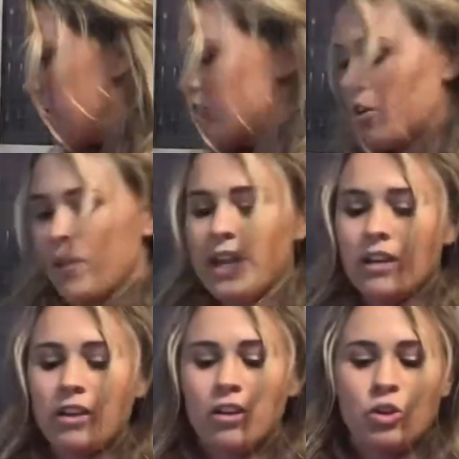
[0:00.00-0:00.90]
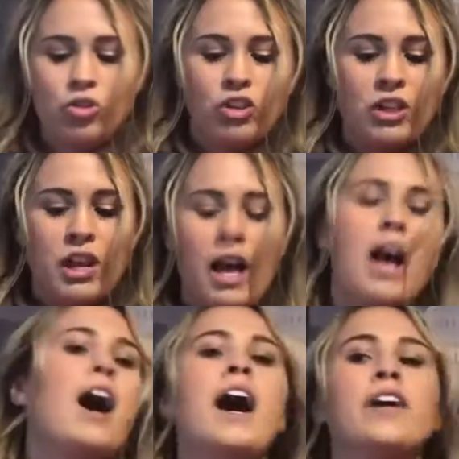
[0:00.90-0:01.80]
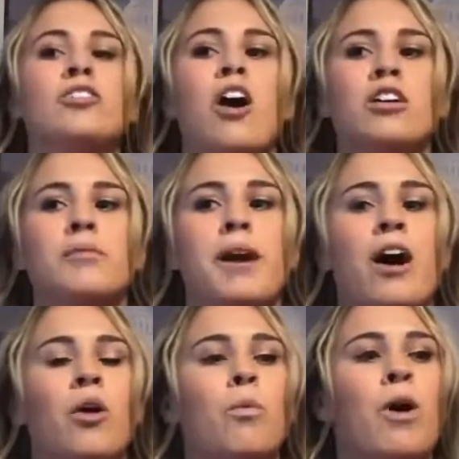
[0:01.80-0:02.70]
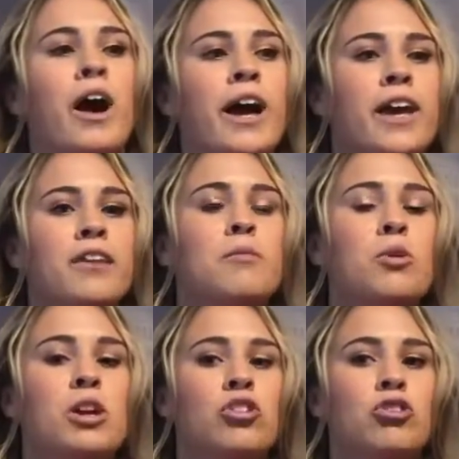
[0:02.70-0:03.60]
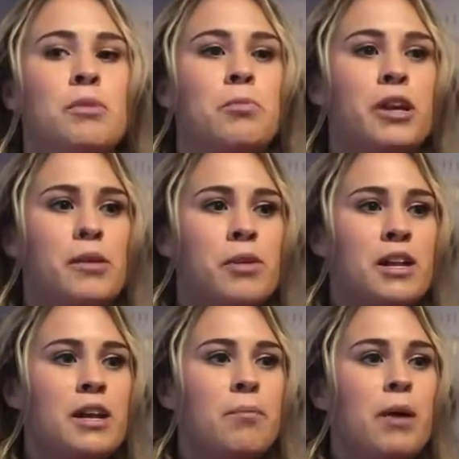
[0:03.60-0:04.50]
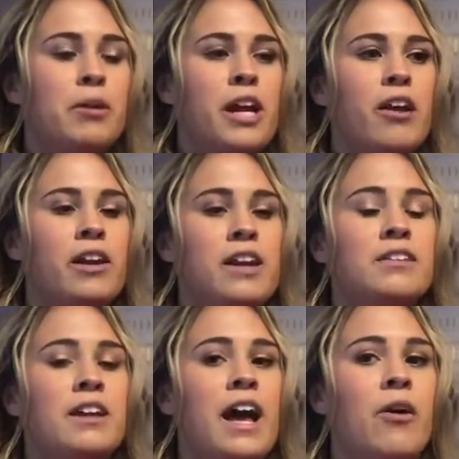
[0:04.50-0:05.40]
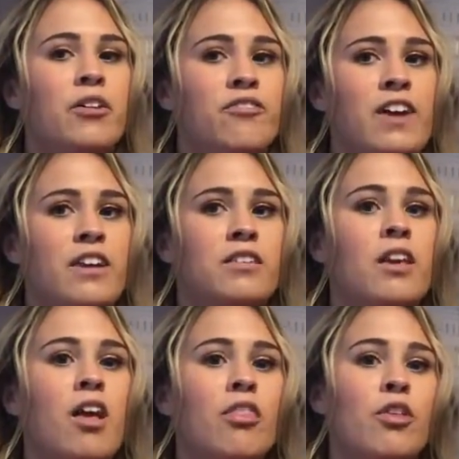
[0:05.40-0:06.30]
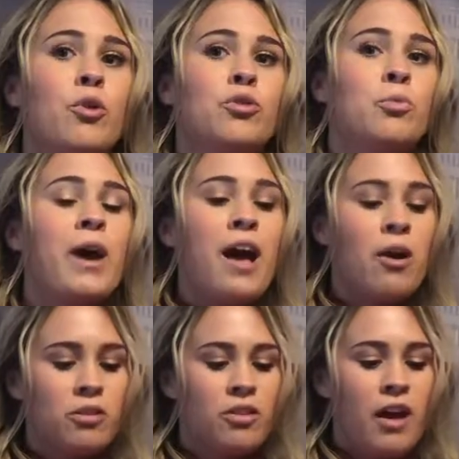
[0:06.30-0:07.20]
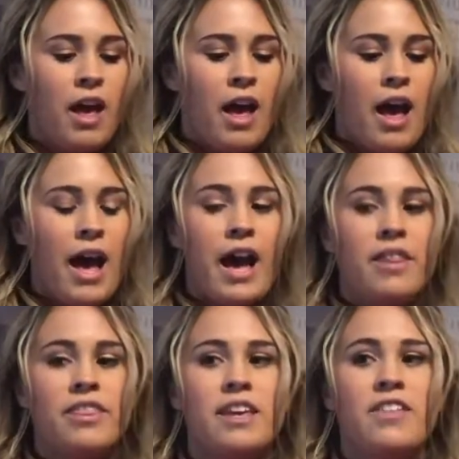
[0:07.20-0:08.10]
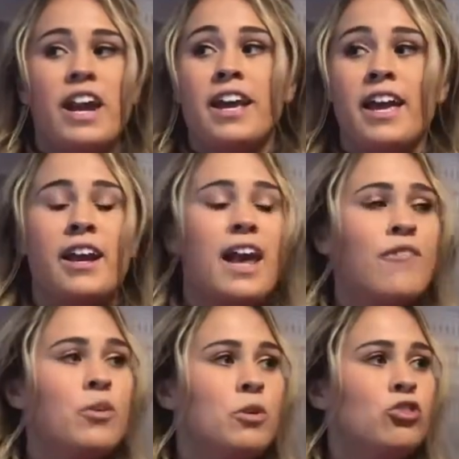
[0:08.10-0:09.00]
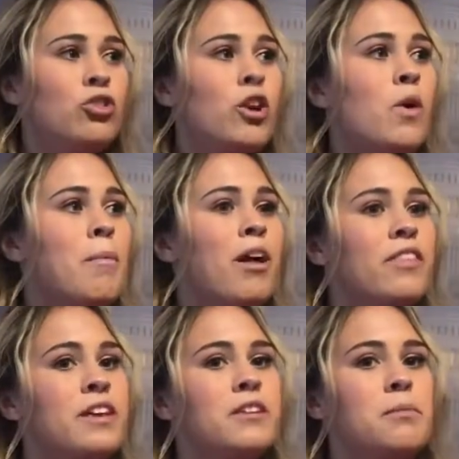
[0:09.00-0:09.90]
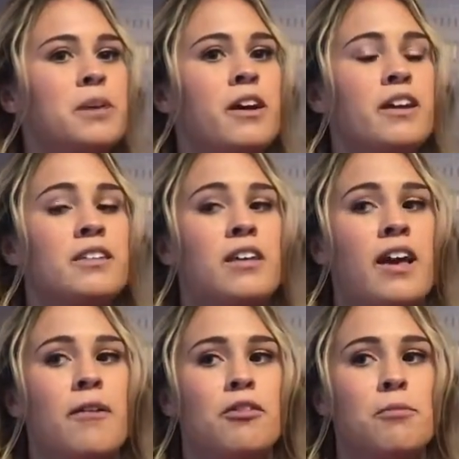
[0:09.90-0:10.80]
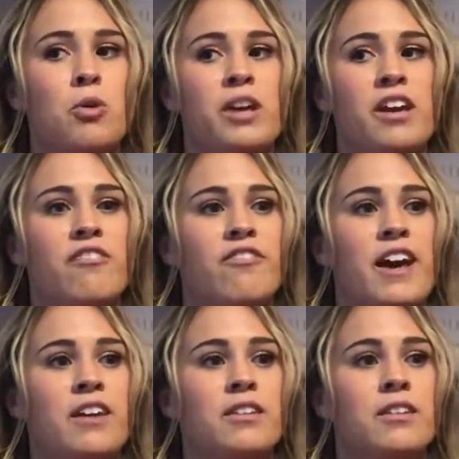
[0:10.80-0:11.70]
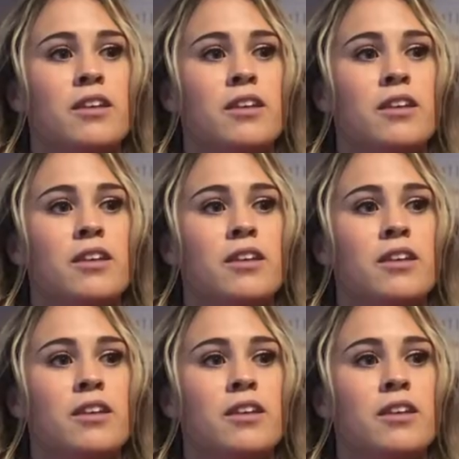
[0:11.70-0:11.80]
So in conclusion, I talked about why smoking should be prohibited in public areas and how it affects those around. I think that, again, everyone should know about this because smoking affects